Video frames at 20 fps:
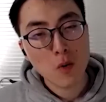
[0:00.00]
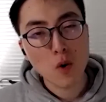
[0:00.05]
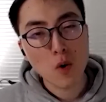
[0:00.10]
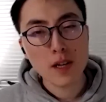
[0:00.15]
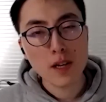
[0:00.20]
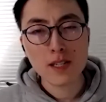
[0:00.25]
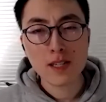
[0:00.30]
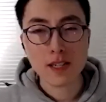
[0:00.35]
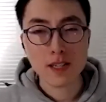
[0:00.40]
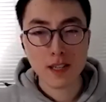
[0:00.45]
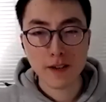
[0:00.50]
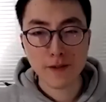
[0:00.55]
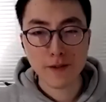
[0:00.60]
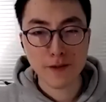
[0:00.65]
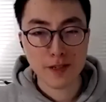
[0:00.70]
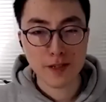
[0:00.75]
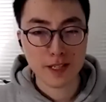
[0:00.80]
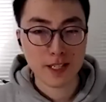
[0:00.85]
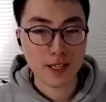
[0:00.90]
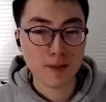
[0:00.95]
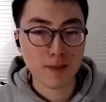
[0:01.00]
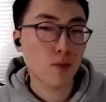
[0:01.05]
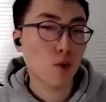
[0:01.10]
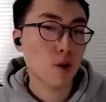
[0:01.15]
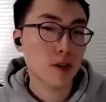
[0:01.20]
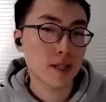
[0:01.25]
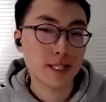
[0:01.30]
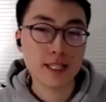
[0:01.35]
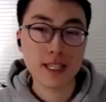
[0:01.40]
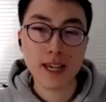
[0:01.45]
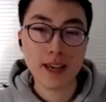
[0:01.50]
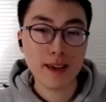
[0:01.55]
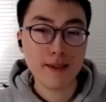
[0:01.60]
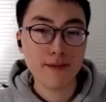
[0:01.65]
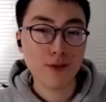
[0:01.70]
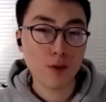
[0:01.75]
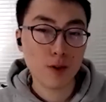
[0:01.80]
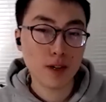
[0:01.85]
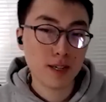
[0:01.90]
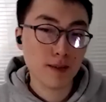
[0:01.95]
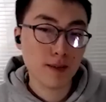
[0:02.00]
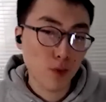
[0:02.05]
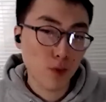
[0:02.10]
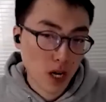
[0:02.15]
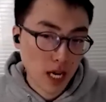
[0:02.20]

what is the difference? Is it more safe or is it more